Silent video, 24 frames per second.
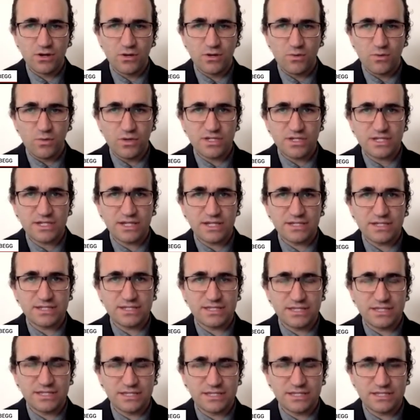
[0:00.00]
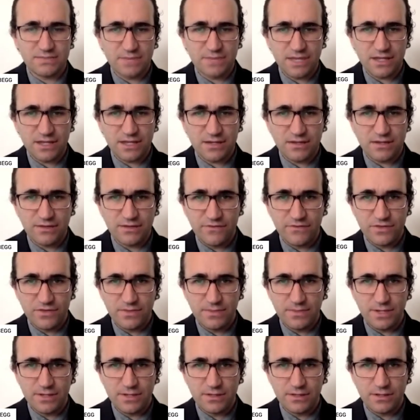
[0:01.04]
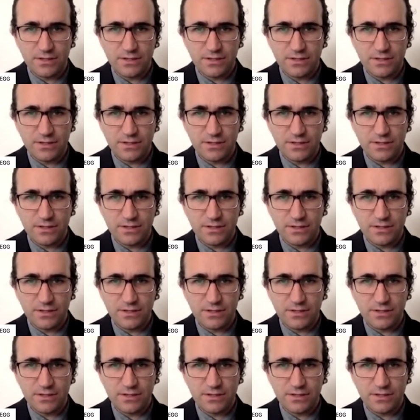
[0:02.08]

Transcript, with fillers: What does this mean for the bill?